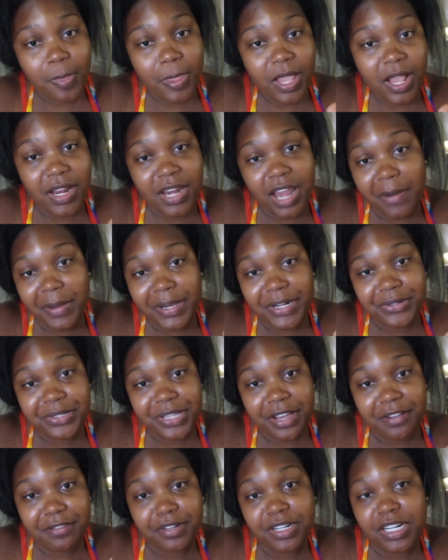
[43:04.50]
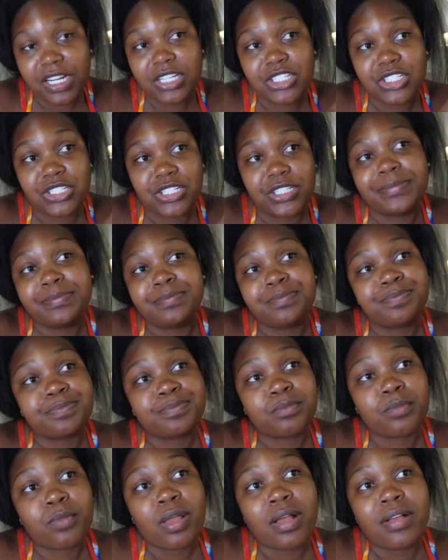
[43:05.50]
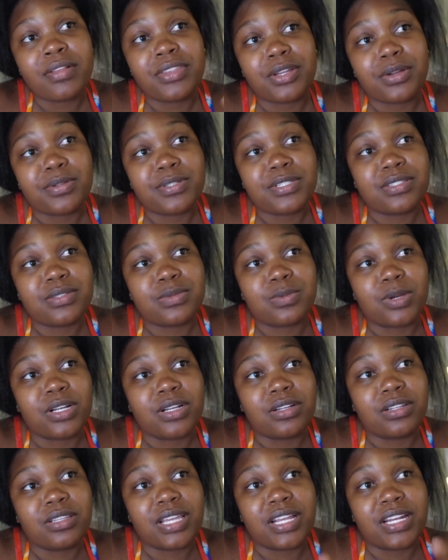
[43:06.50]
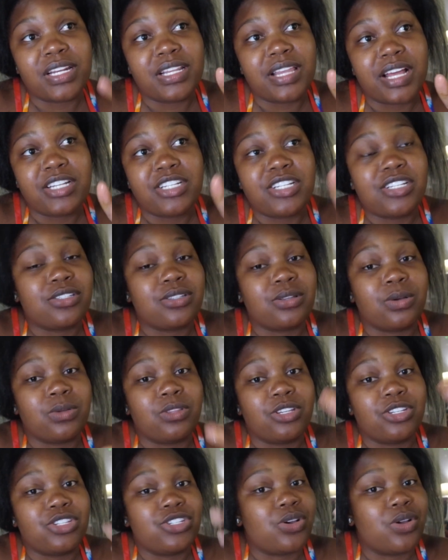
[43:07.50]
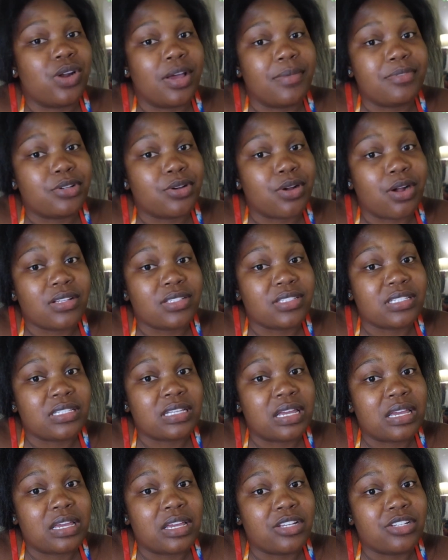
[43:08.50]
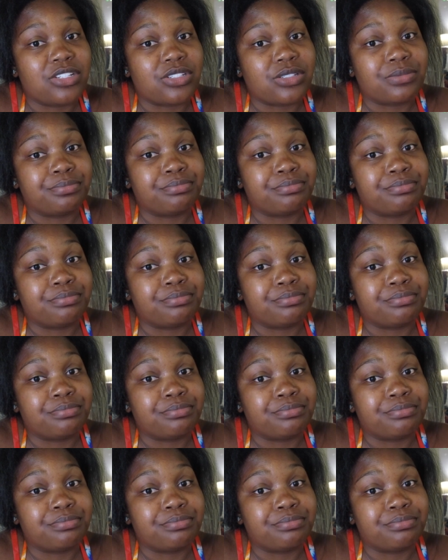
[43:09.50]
now I know that for next year. There was this one lady that just only showed up to cross the stage.